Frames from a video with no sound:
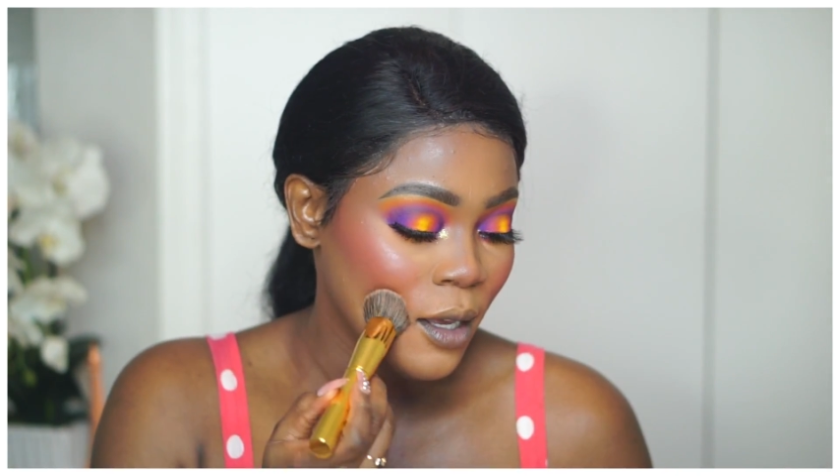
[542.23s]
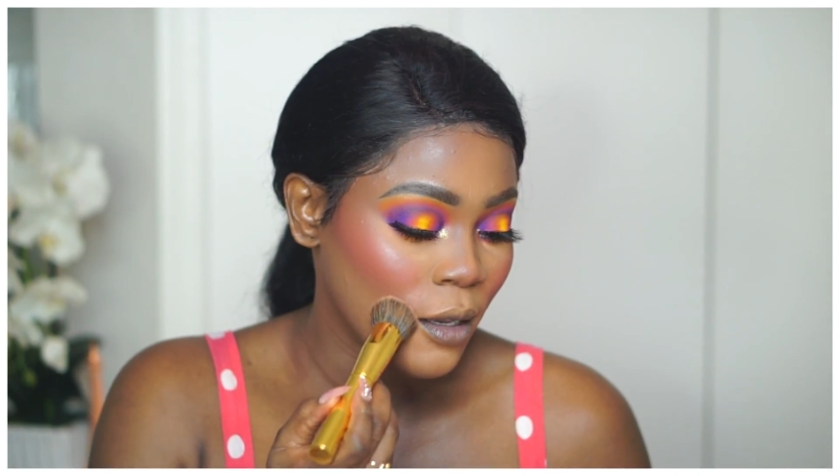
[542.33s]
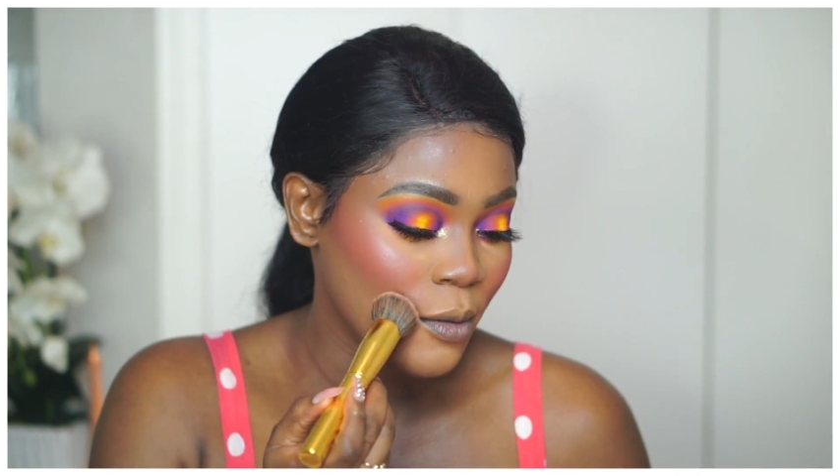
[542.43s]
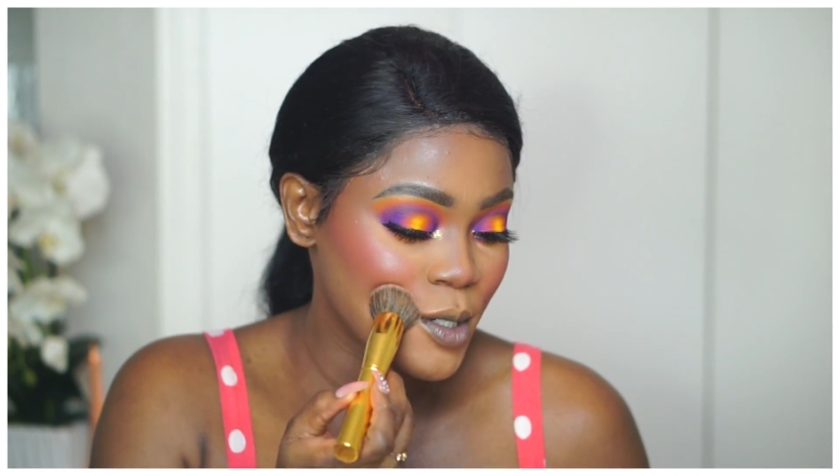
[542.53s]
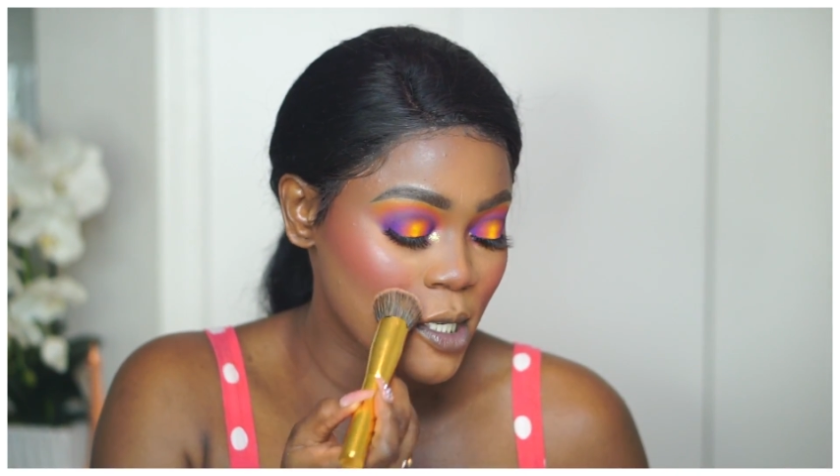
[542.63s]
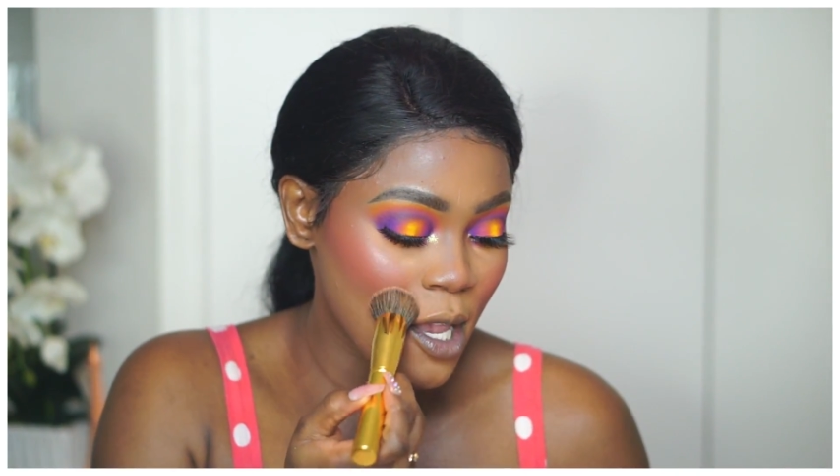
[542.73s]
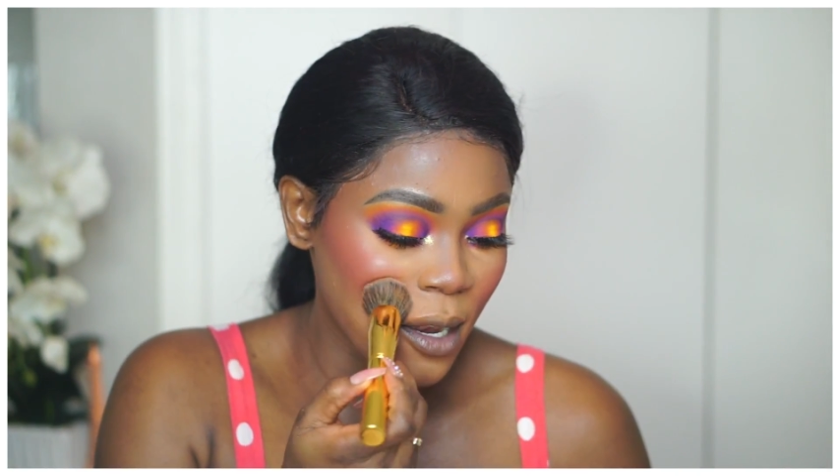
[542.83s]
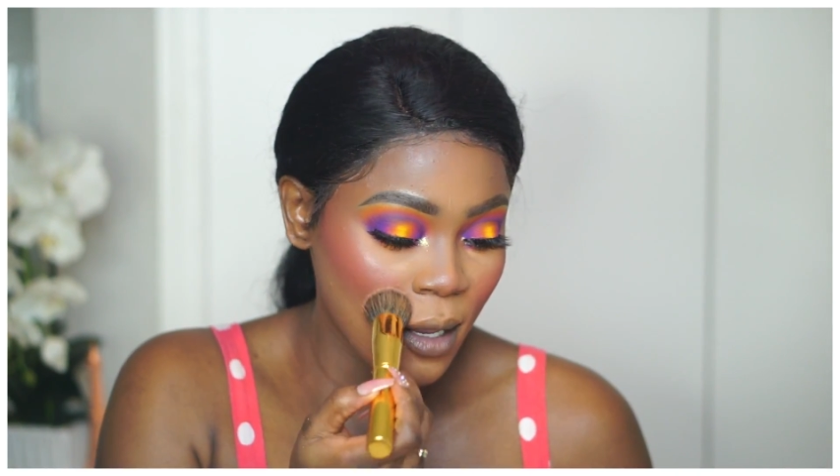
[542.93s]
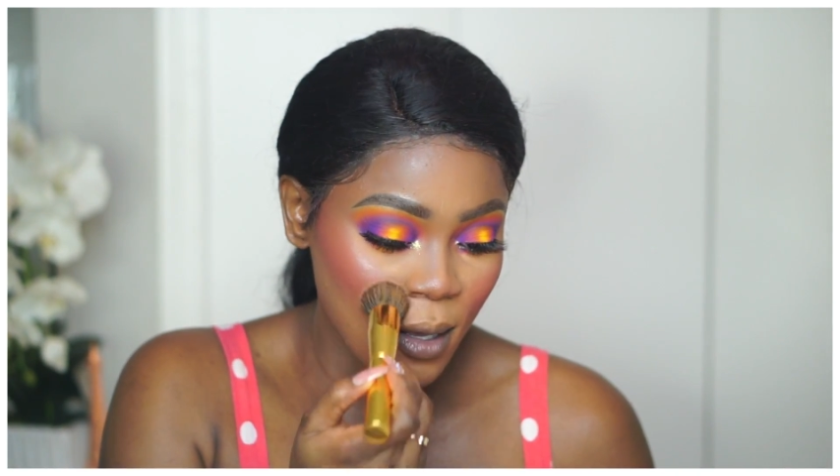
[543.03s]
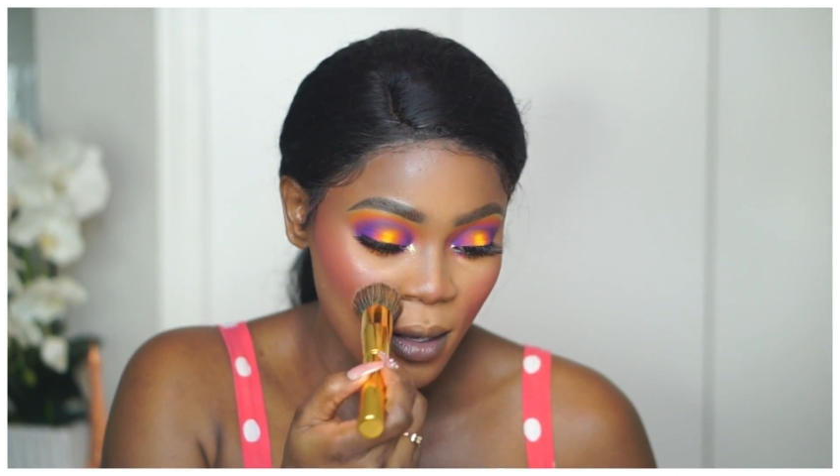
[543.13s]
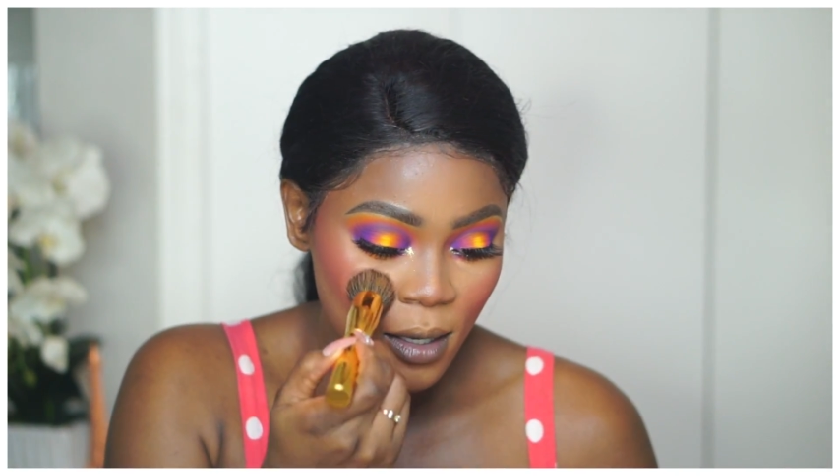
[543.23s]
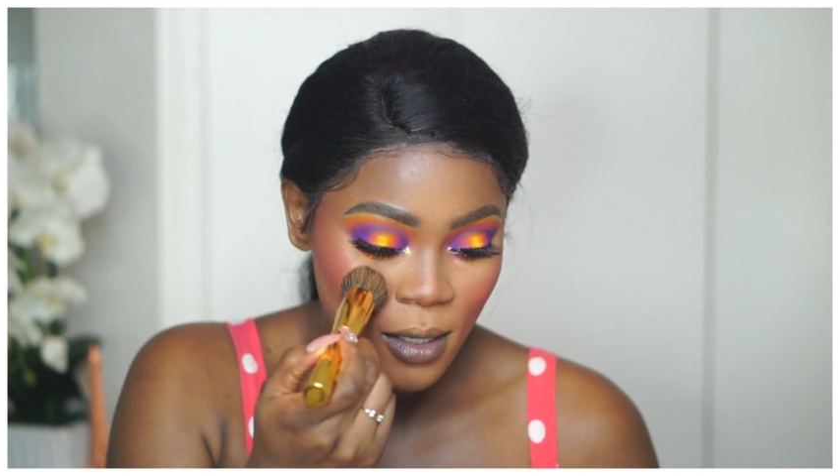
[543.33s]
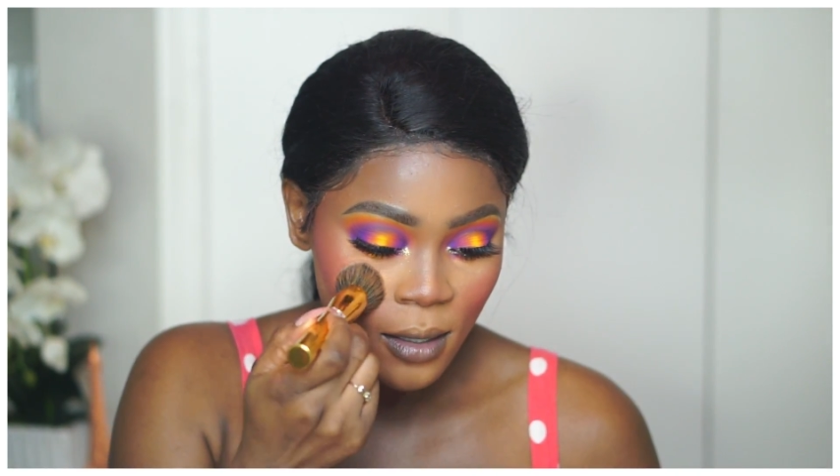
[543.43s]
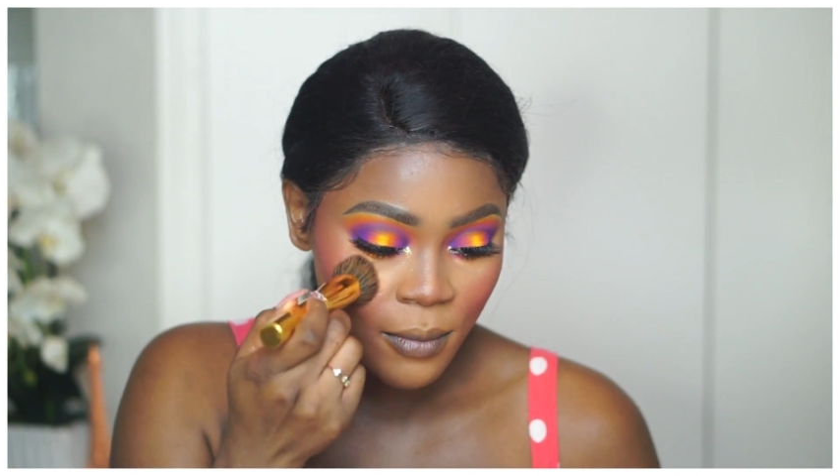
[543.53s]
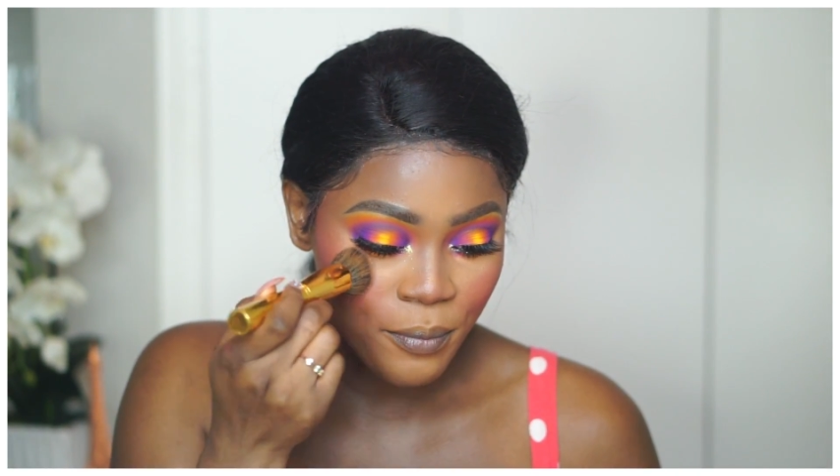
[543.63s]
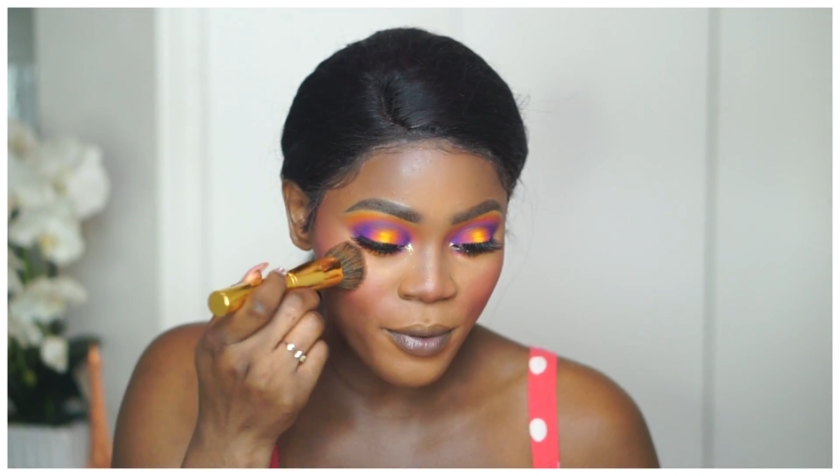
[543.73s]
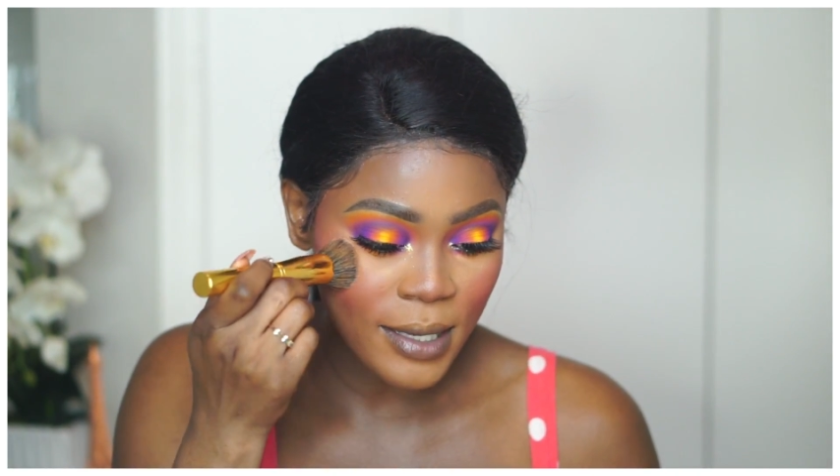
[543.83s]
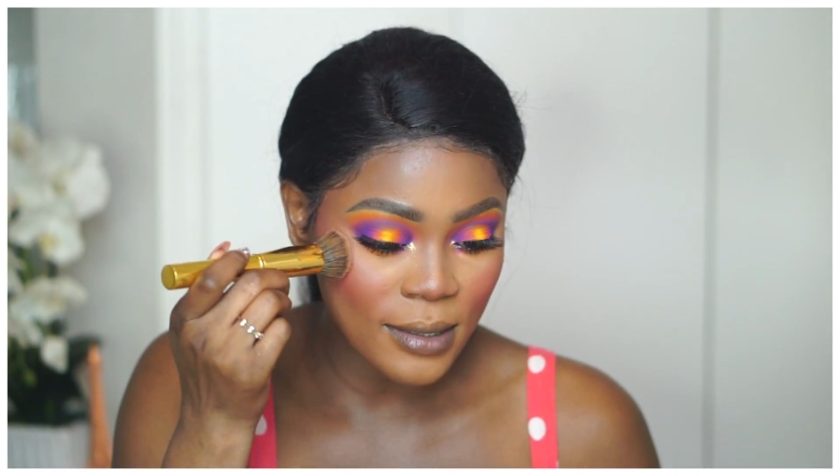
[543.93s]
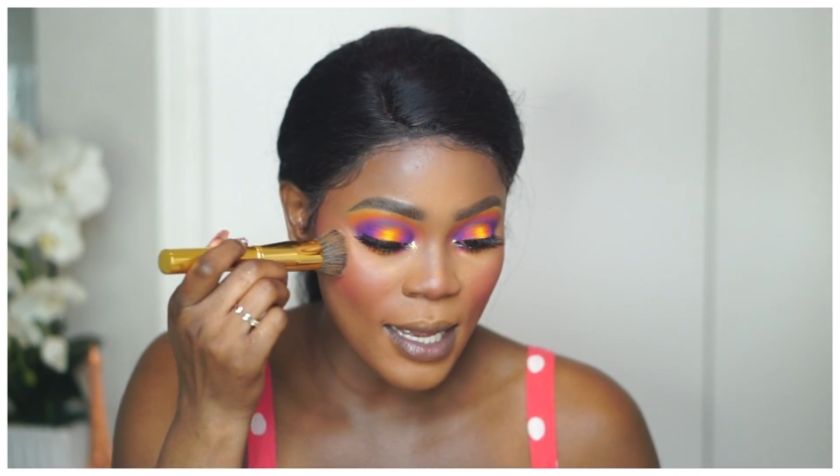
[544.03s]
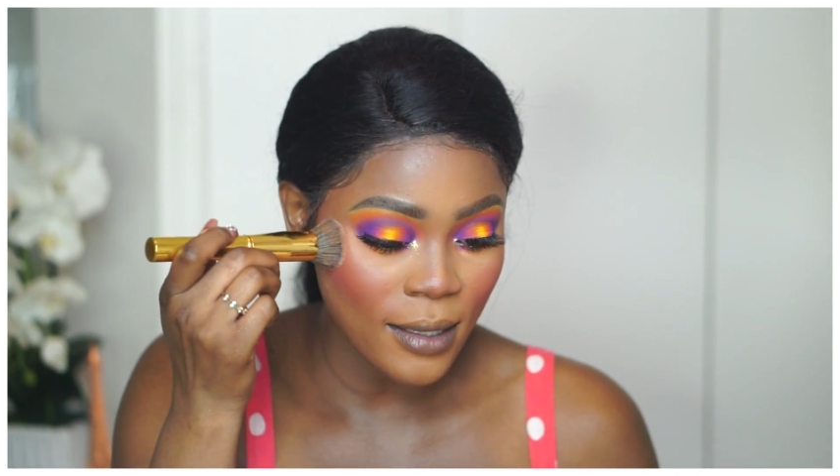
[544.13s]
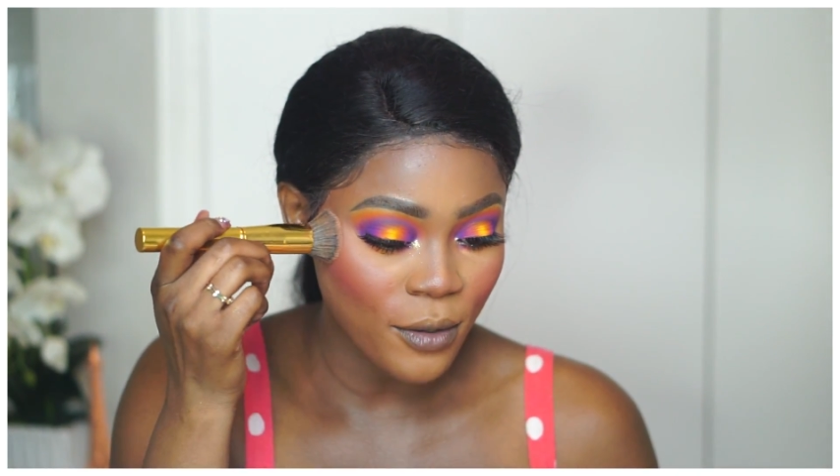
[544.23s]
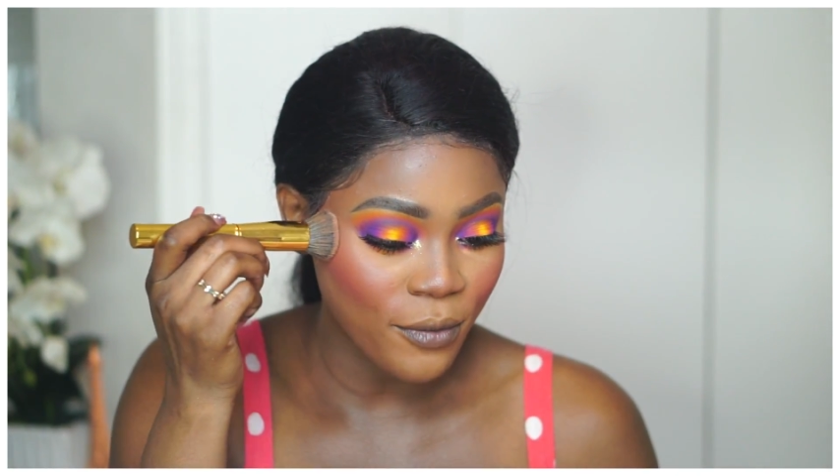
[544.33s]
and I'm just gonna press that